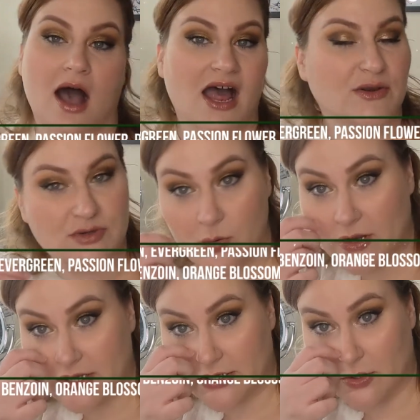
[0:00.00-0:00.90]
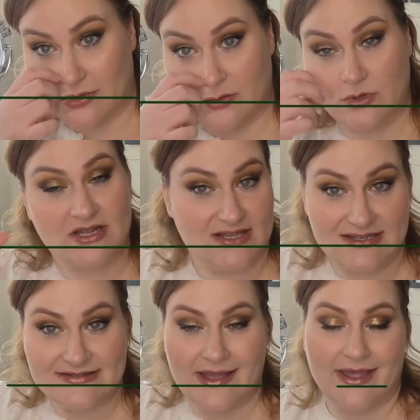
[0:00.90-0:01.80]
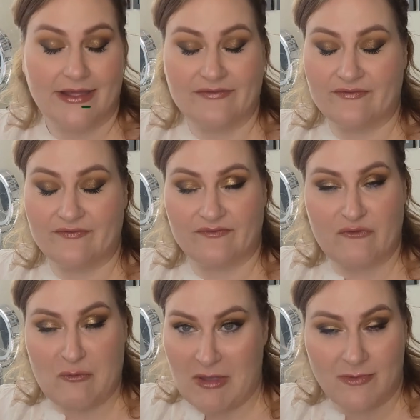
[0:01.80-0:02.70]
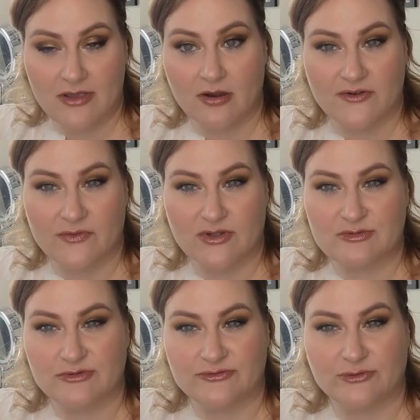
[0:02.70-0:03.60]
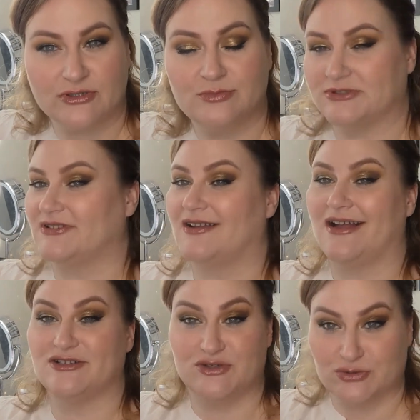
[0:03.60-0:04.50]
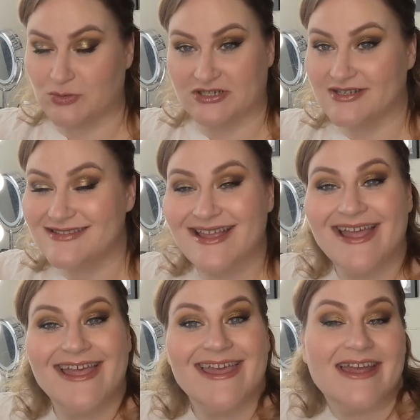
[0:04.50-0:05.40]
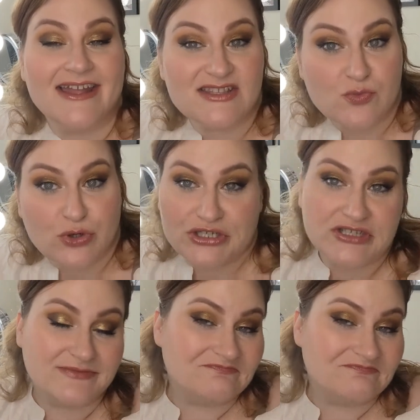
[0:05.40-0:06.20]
I don't know what hinoki wood is. I've maybe heard of it once before, but I don't know what it is. It's a wood.